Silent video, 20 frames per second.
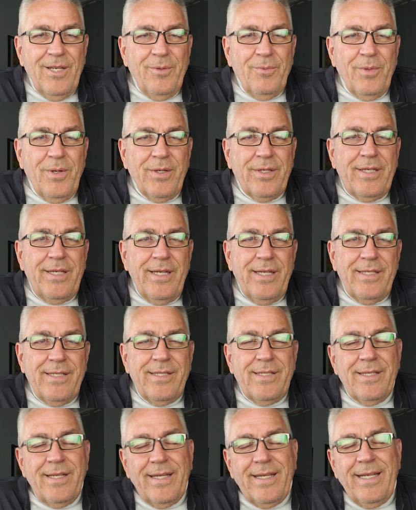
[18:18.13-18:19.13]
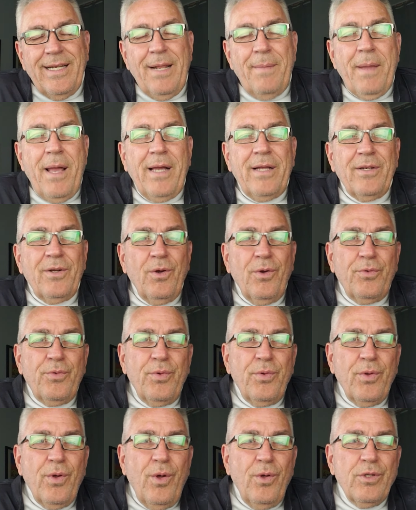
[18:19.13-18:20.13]
Well, kids, again, I'm not going to go
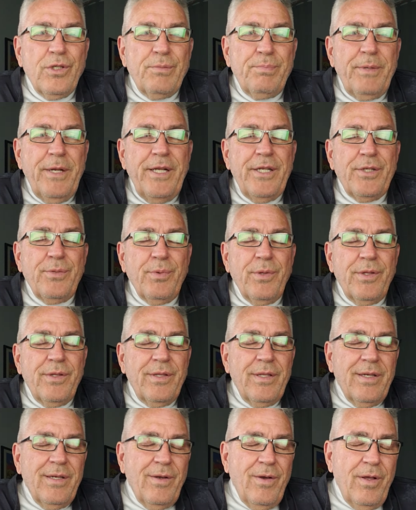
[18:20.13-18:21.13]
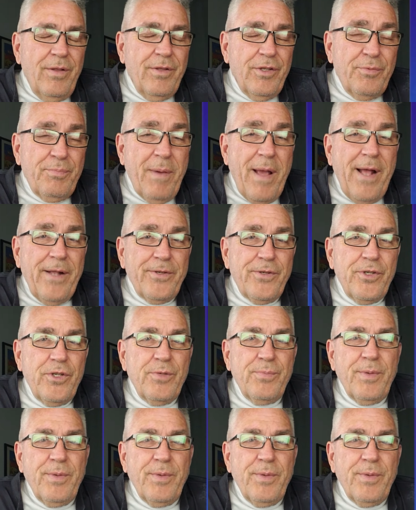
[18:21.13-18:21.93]
through the whole speech with all the sponsors,